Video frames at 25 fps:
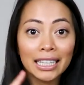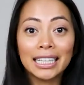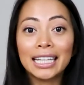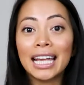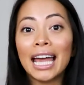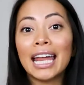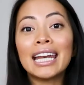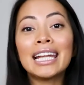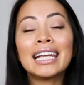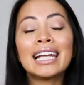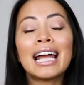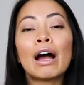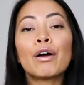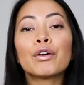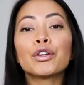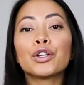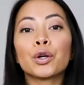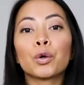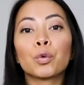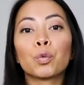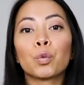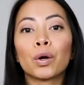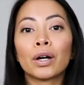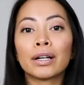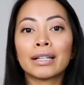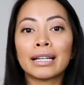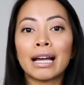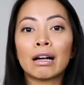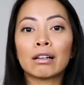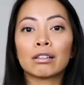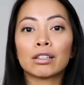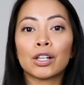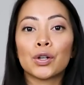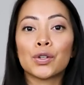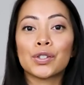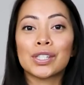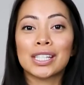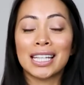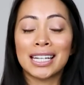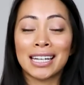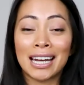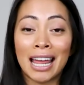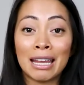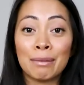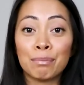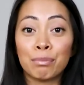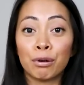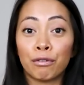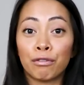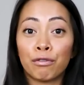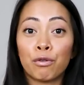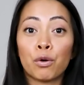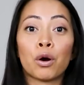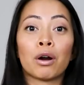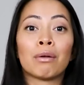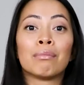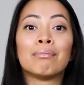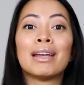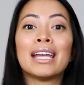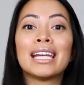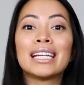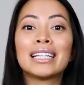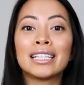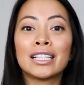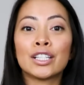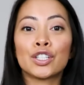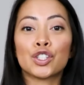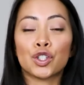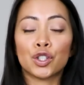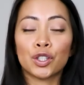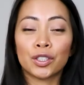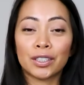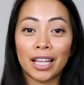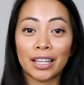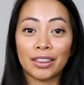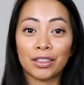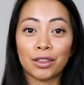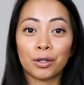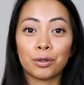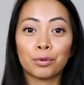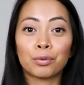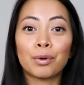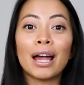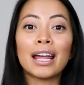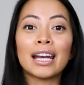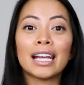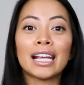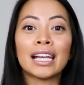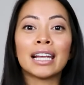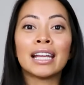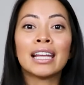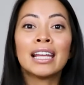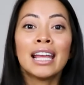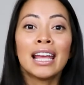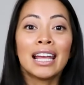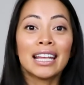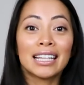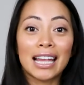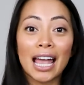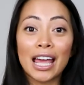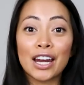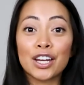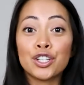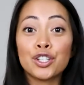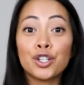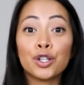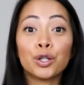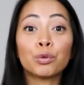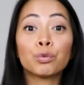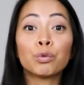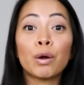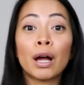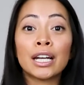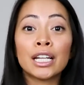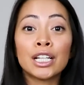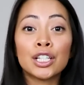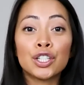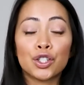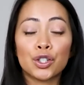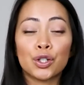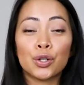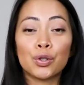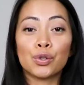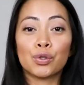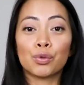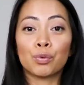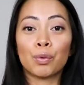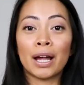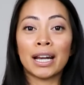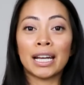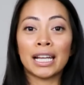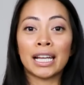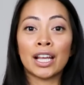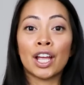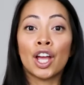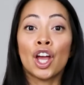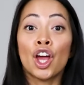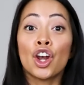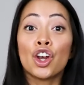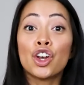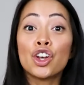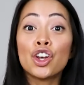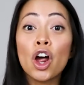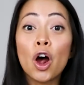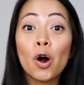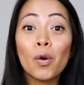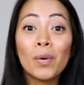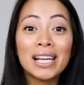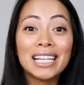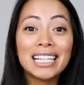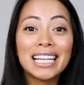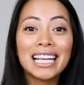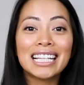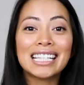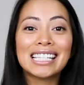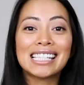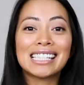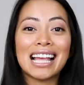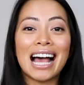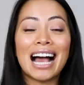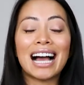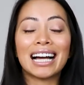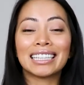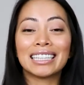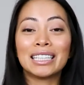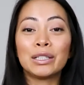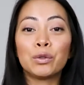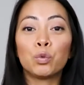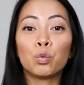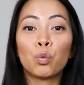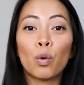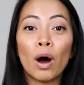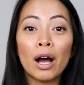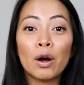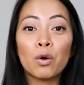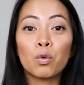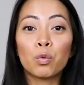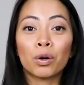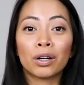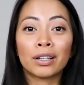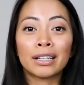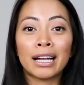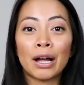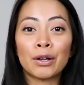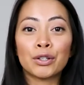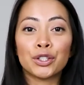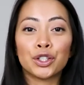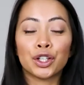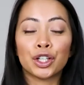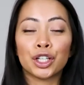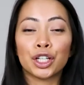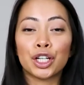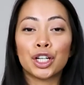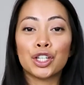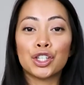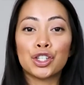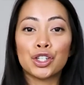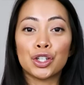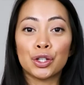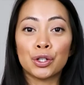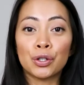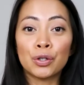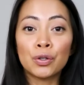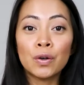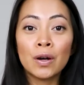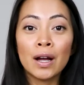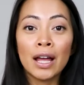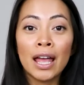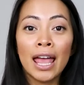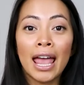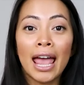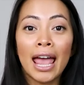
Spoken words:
getting out your workout clothes the night before, making sure that they're ready, getting your running shoes ready, knowing exactly what workout you're gonna do